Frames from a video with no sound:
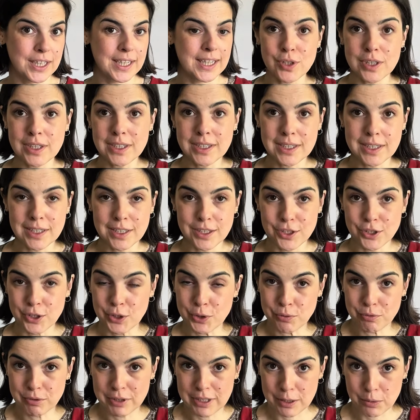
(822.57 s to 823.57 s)
This is
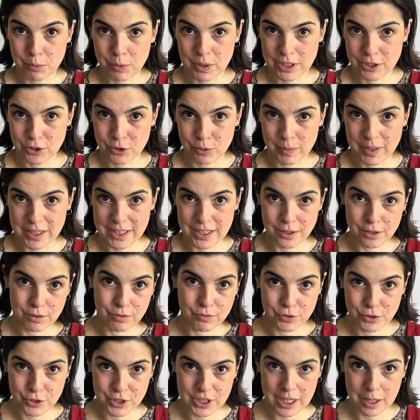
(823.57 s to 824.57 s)
currently what's on my needle
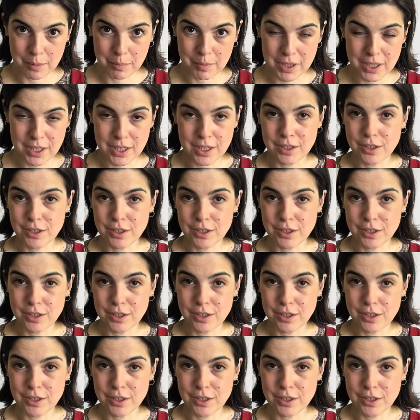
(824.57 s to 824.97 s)
for summer.